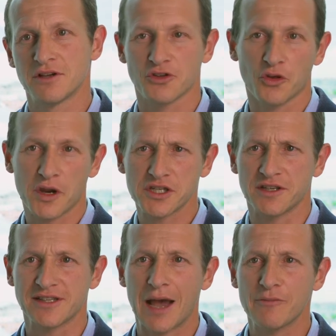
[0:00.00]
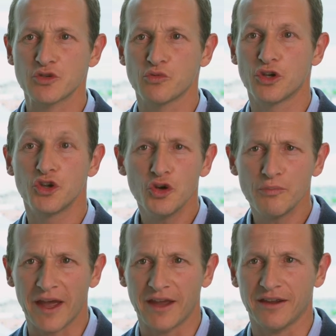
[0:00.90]
So the question is, how much would you
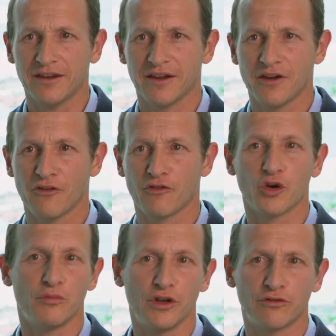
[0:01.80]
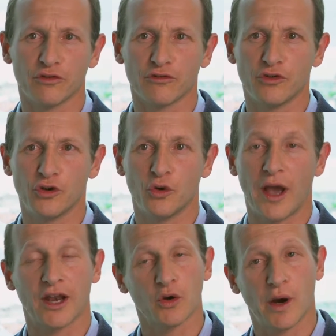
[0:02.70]
pay for a beautiful view
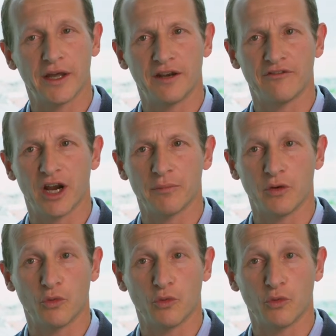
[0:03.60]
and a quiet environment?